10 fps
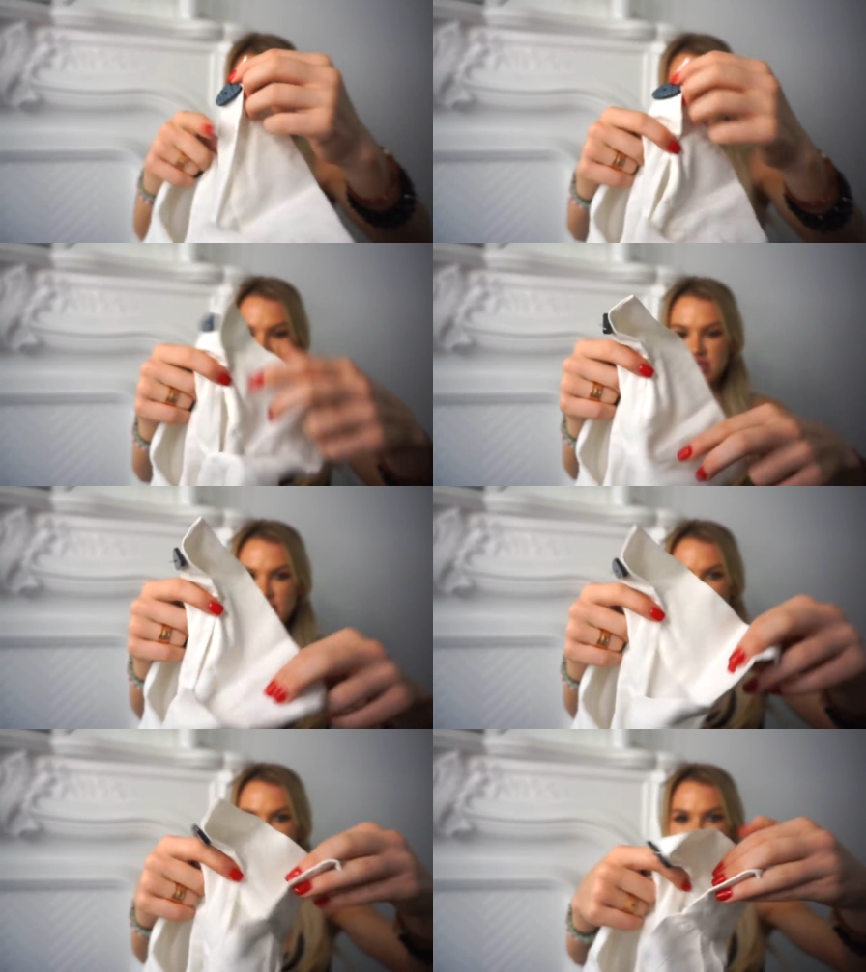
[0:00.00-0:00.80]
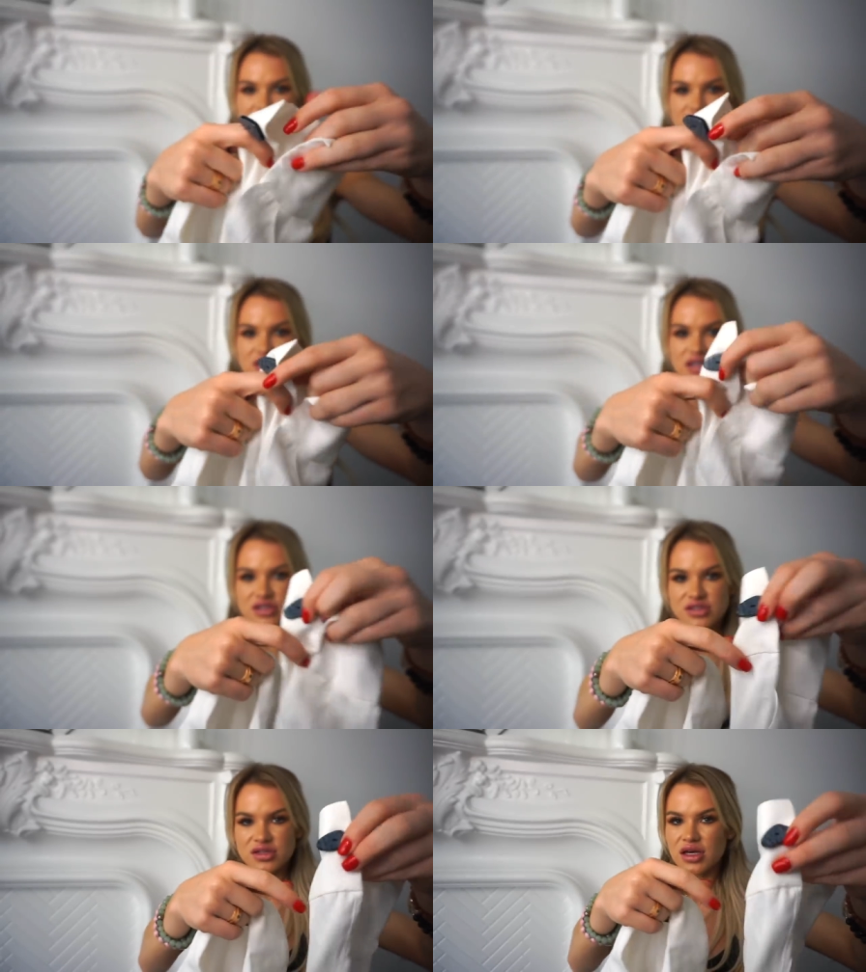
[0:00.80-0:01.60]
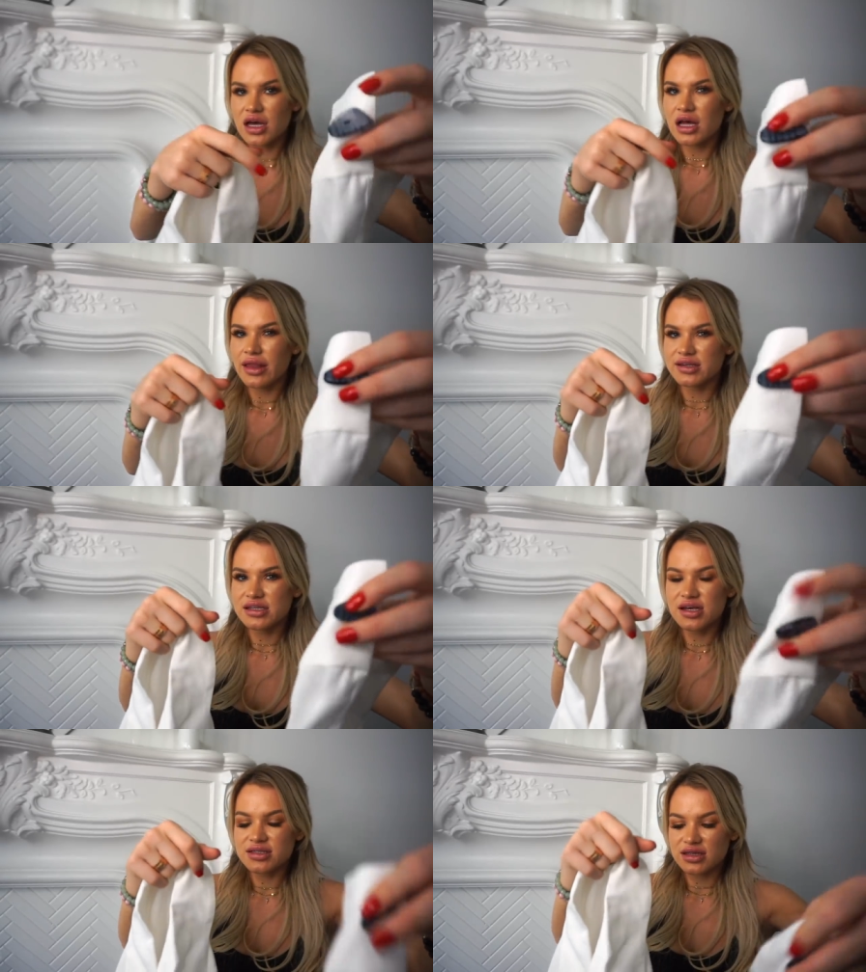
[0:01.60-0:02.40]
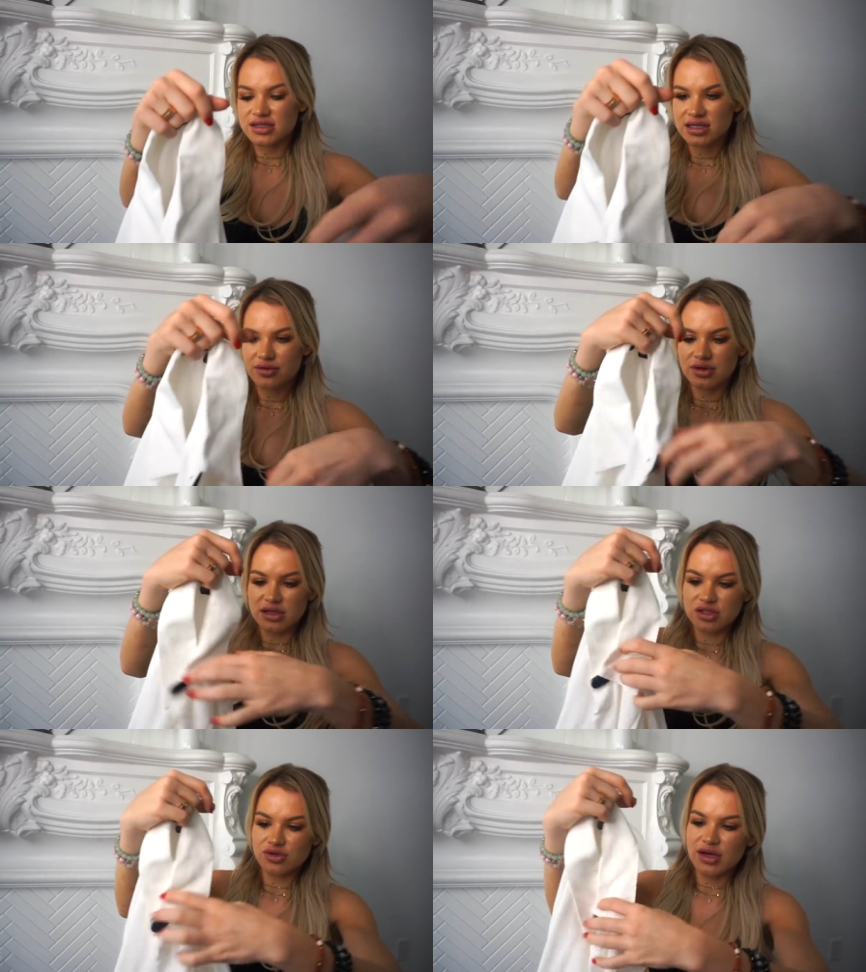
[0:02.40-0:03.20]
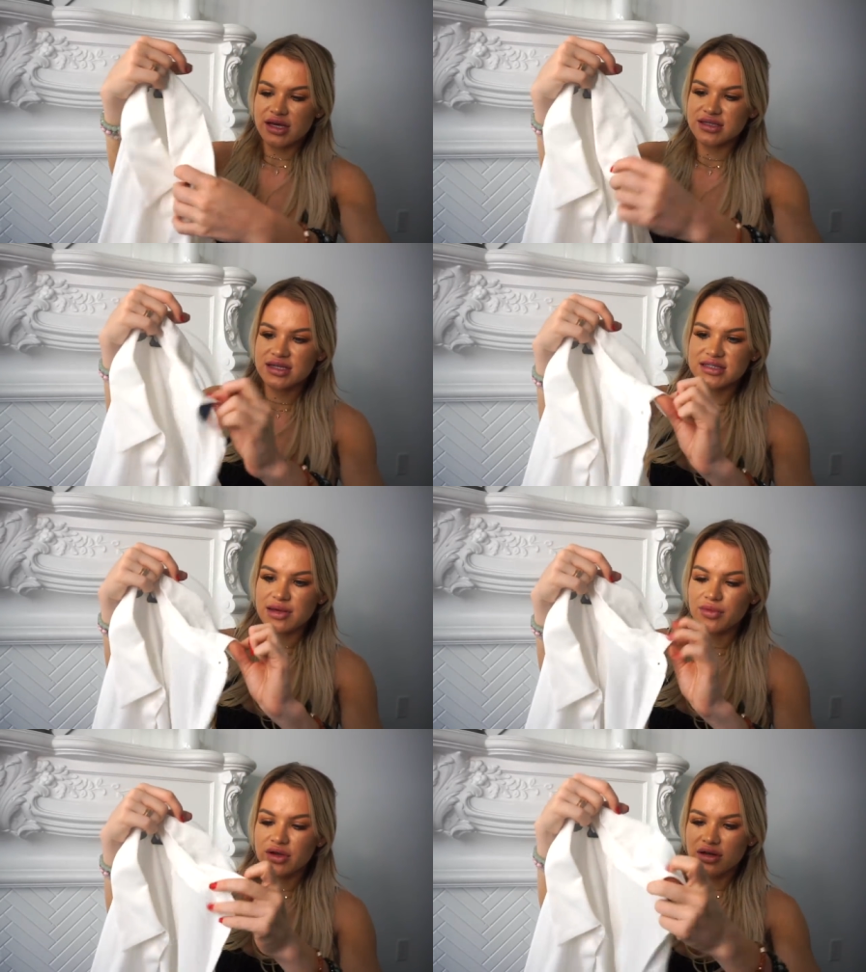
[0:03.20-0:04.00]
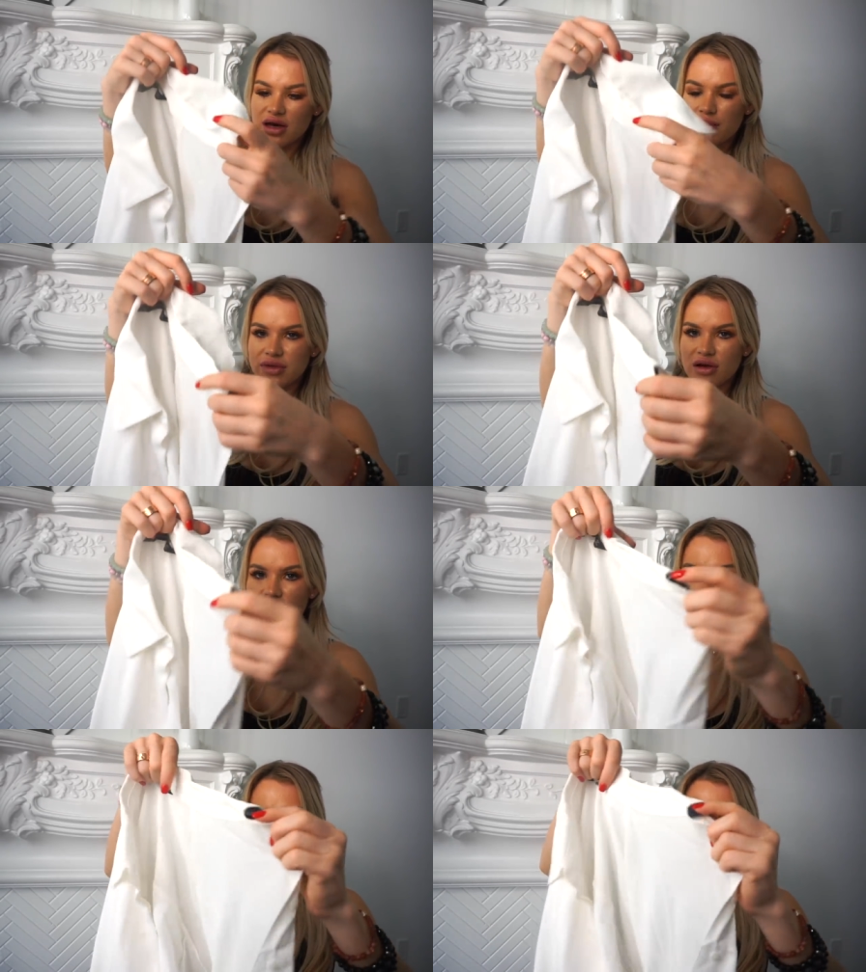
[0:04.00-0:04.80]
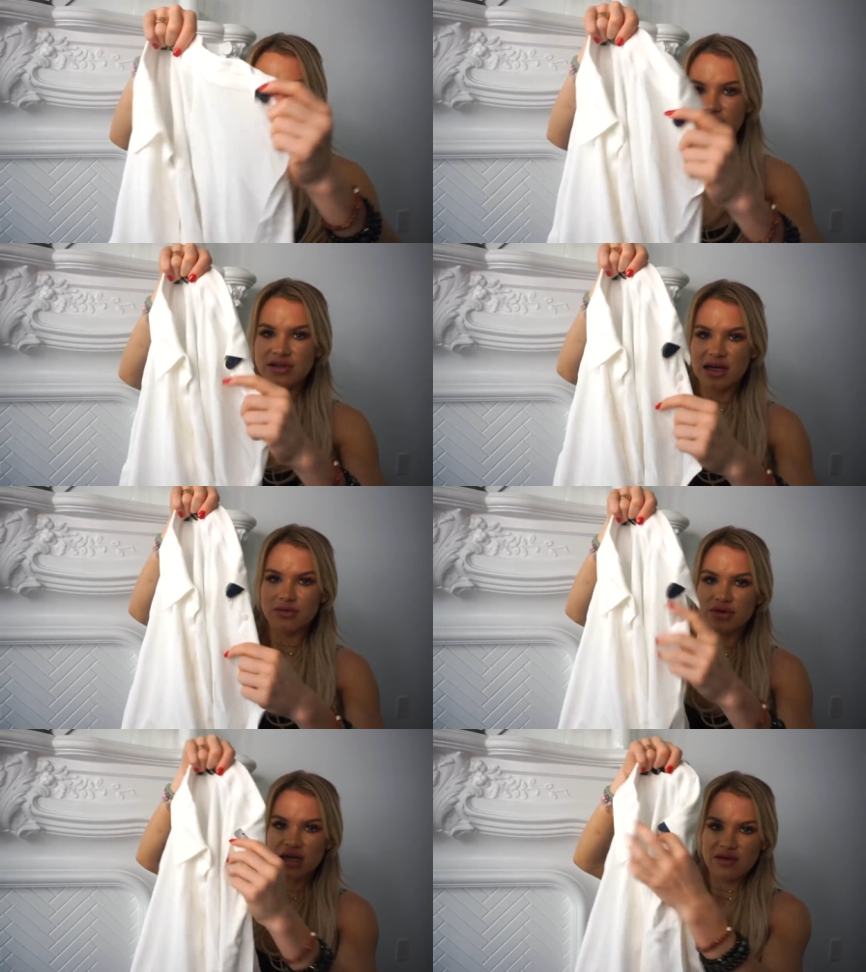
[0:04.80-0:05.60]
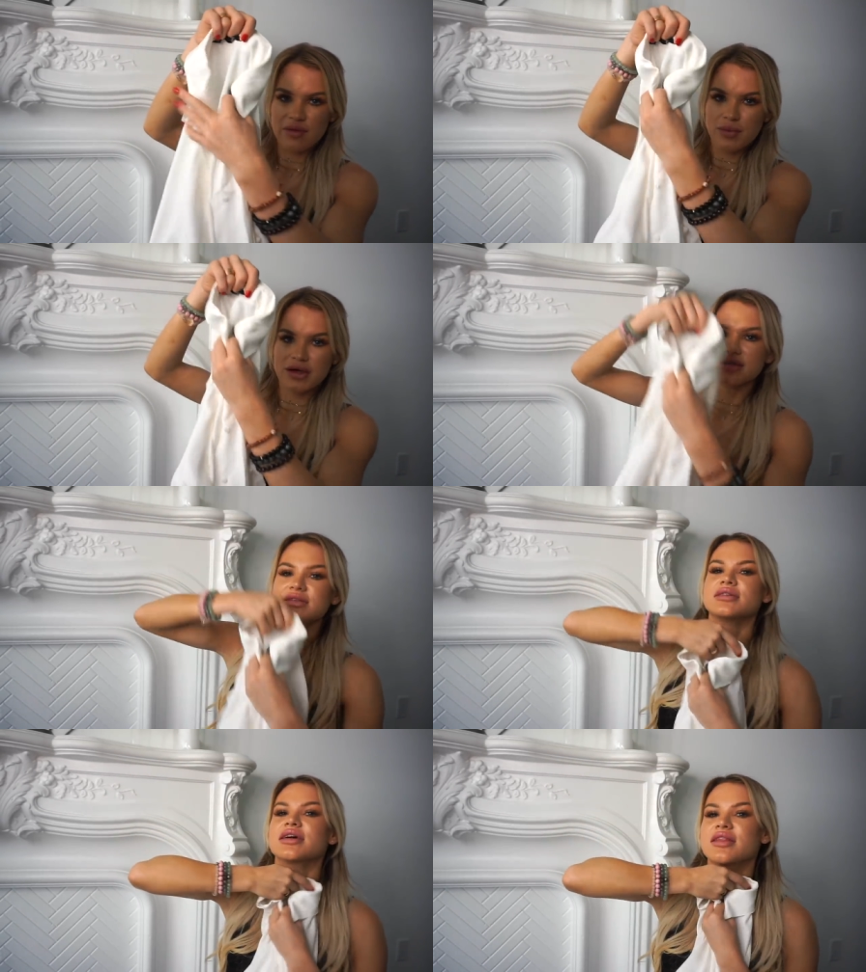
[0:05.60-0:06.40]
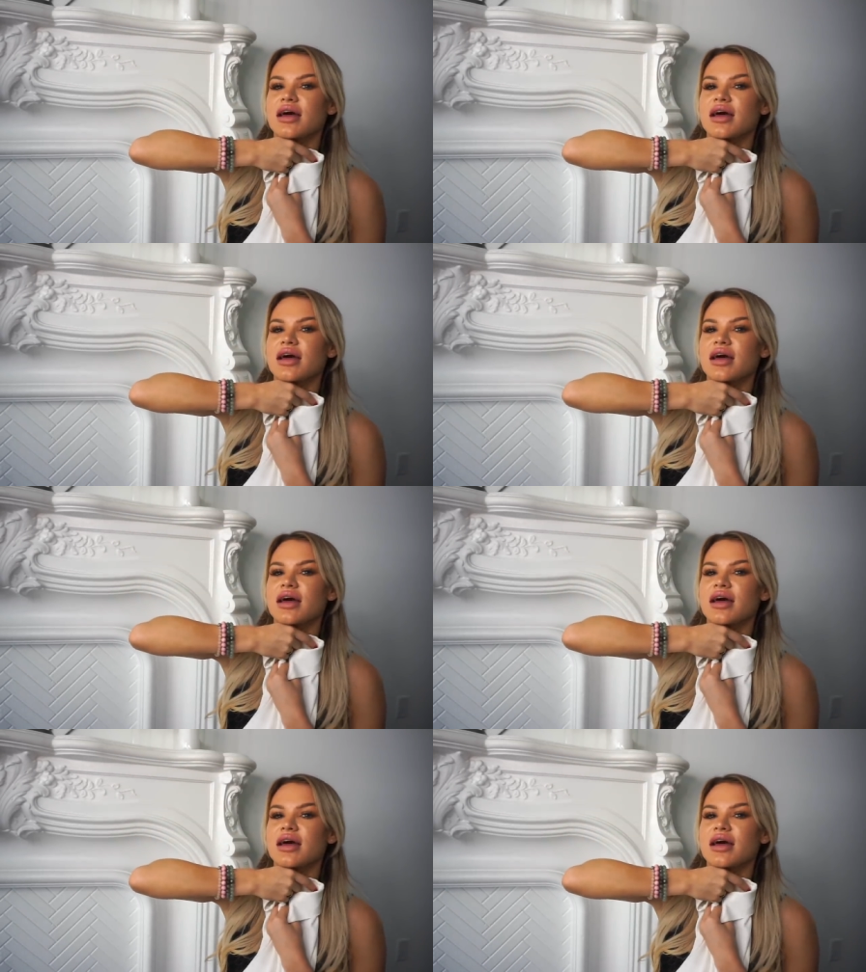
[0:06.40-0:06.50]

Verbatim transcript: on the sleeve, which I just think is like details like this I really enjoy. It has that same one up in the collar. I definitely not, would not have it buttoned like